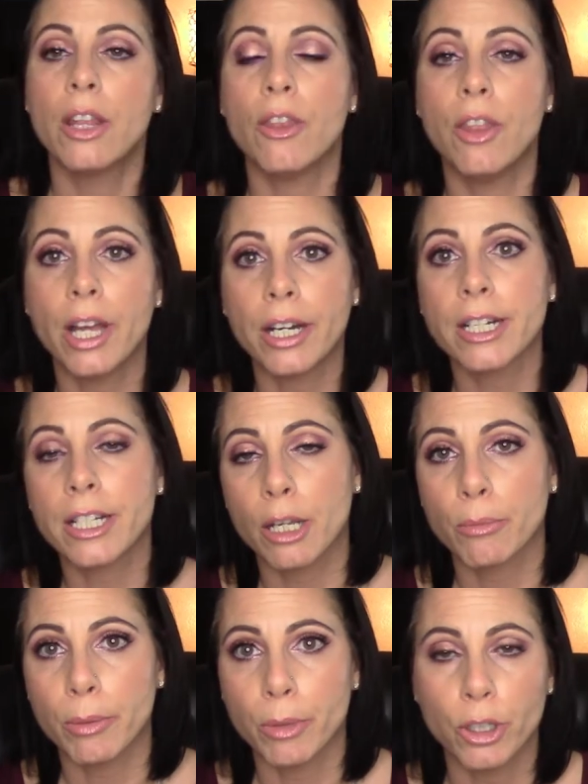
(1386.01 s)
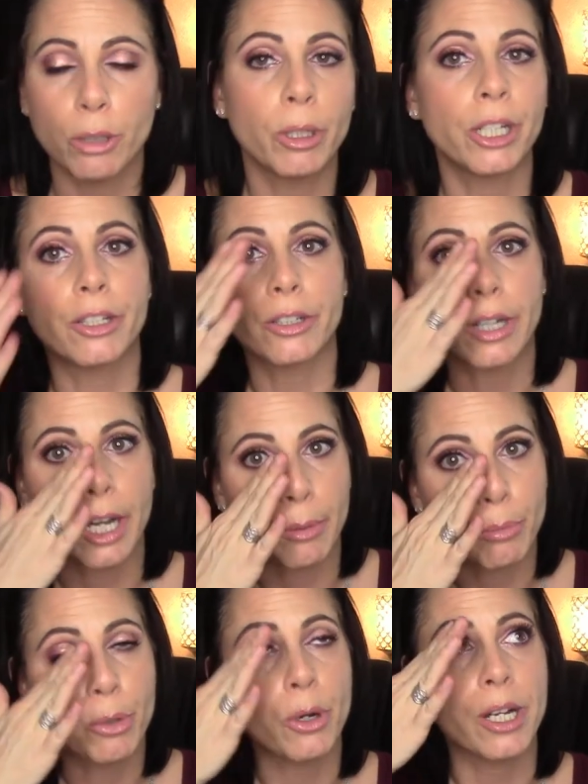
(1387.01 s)
then I take my Beauty Blender
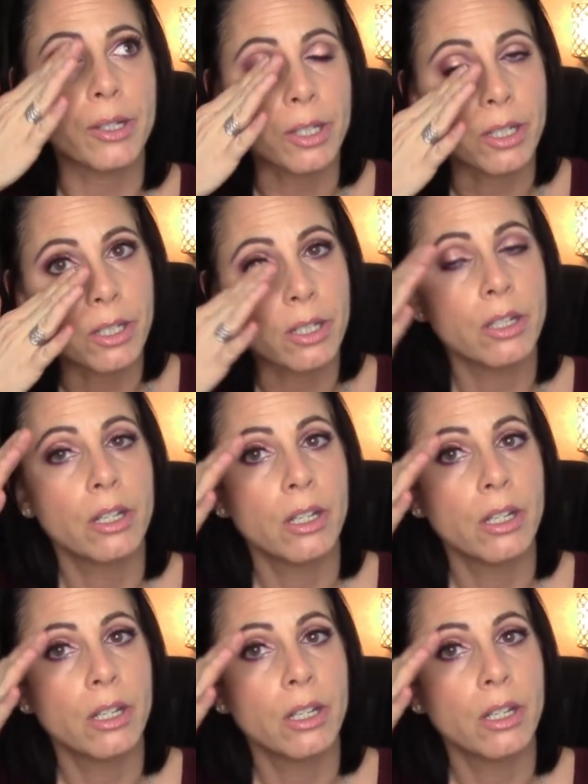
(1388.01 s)
and press it